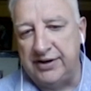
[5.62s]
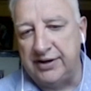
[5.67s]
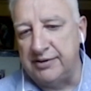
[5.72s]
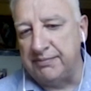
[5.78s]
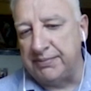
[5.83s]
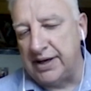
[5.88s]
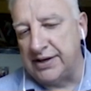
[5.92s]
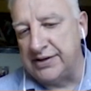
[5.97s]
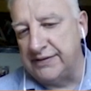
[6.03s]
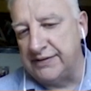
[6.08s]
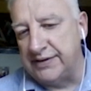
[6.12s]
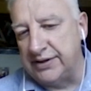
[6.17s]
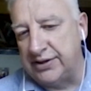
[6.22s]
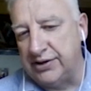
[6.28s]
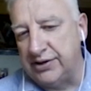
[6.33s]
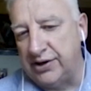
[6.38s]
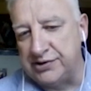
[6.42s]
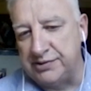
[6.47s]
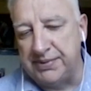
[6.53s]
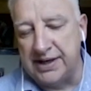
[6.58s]
part of the
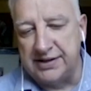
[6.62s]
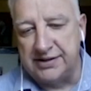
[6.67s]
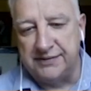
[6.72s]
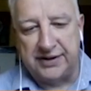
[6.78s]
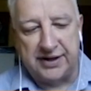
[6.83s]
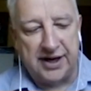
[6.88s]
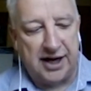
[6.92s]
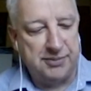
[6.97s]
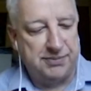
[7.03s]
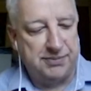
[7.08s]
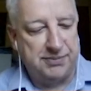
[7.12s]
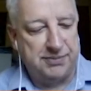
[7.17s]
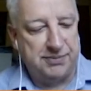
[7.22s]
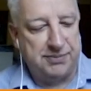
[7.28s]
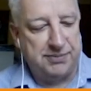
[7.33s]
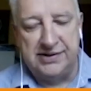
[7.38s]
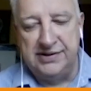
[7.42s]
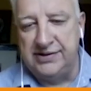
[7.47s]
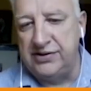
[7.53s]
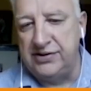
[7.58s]
cost base of cable
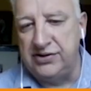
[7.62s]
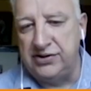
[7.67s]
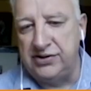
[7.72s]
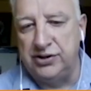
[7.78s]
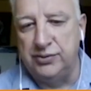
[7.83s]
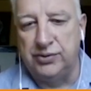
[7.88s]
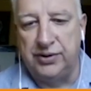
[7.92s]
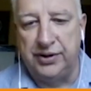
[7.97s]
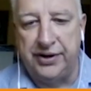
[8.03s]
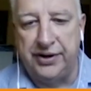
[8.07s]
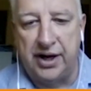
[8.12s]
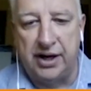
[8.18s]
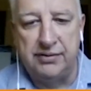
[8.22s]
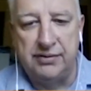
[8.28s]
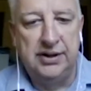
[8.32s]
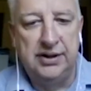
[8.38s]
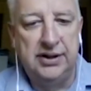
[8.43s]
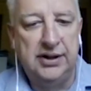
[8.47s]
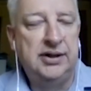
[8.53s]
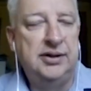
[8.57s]
businesses, as you all know,
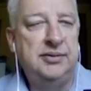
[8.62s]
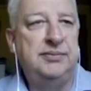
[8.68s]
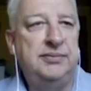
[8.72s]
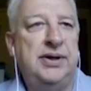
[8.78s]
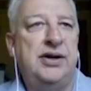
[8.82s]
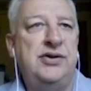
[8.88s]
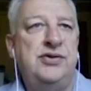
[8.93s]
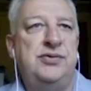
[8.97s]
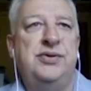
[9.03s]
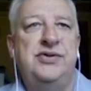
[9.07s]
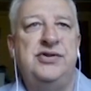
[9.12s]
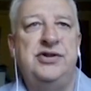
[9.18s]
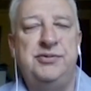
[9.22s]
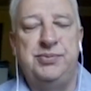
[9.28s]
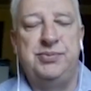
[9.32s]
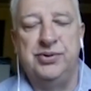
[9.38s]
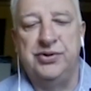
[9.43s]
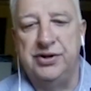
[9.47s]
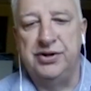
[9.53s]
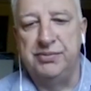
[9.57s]
but I just wanted to
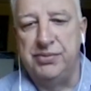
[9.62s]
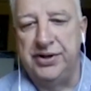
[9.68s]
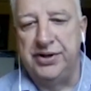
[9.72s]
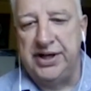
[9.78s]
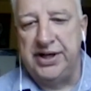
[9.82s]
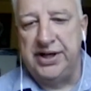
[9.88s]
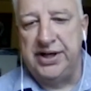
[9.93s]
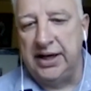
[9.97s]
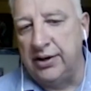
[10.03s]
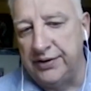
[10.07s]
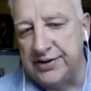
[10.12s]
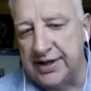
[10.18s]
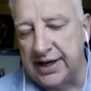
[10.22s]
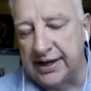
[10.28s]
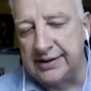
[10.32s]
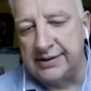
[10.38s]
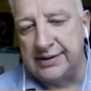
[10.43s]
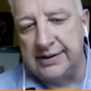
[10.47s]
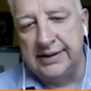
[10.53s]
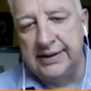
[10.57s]
put the money in
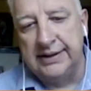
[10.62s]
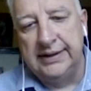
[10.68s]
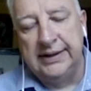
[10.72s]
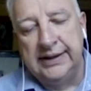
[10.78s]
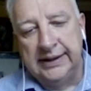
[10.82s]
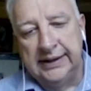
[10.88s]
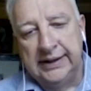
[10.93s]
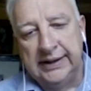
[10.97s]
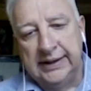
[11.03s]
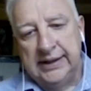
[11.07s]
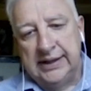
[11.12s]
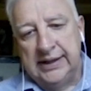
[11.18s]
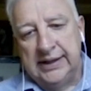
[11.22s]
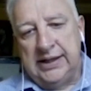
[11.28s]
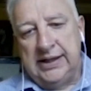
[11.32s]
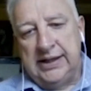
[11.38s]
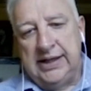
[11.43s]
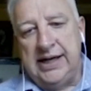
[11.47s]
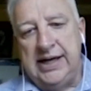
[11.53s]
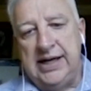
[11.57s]
context.
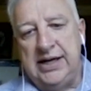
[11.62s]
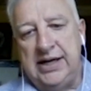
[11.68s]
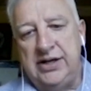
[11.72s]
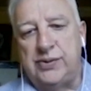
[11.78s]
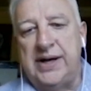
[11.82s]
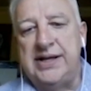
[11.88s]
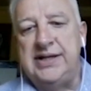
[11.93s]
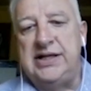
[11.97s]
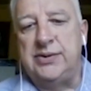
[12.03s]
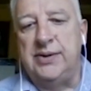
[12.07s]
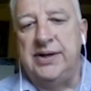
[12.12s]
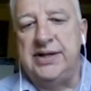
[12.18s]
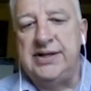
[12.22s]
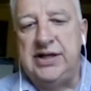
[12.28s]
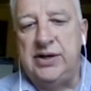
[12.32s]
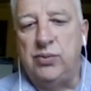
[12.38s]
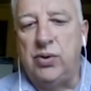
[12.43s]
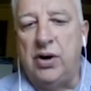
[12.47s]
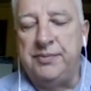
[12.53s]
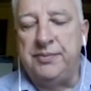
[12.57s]
In
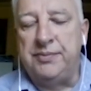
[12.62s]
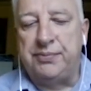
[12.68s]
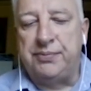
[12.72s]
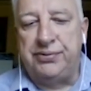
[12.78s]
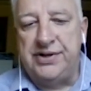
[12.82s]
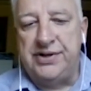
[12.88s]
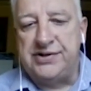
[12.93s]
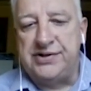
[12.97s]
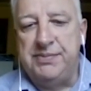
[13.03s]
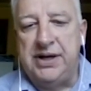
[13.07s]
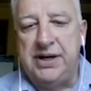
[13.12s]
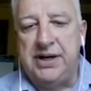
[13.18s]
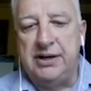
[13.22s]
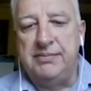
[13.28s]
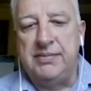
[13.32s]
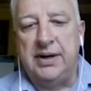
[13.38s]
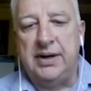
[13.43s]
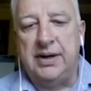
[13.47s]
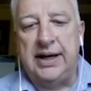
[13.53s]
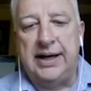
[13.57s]
2021,
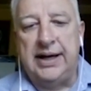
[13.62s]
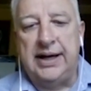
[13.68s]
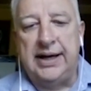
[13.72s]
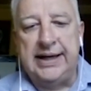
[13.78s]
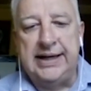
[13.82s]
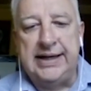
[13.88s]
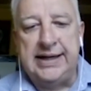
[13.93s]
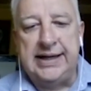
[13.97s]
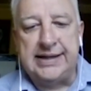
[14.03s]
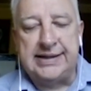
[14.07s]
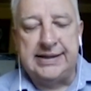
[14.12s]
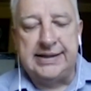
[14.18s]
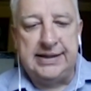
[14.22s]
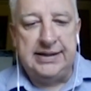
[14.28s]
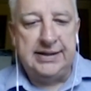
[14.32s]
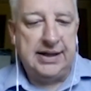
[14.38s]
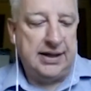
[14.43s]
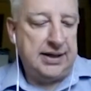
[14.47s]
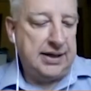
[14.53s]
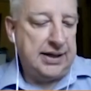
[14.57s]
Prismium, in its
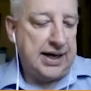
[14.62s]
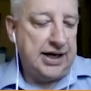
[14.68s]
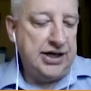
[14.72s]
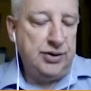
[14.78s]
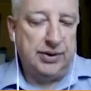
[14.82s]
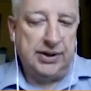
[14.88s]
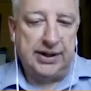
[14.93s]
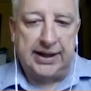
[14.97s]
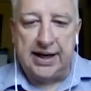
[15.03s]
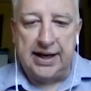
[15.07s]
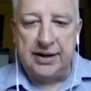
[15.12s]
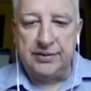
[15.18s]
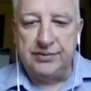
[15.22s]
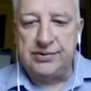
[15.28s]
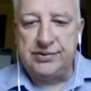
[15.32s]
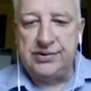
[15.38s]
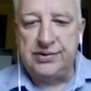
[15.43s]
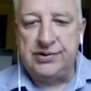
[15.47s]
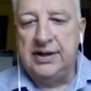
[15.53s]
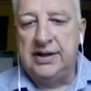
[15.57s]
annual
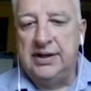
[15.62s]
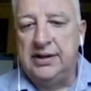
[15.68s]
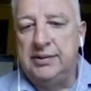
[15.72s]
accounts,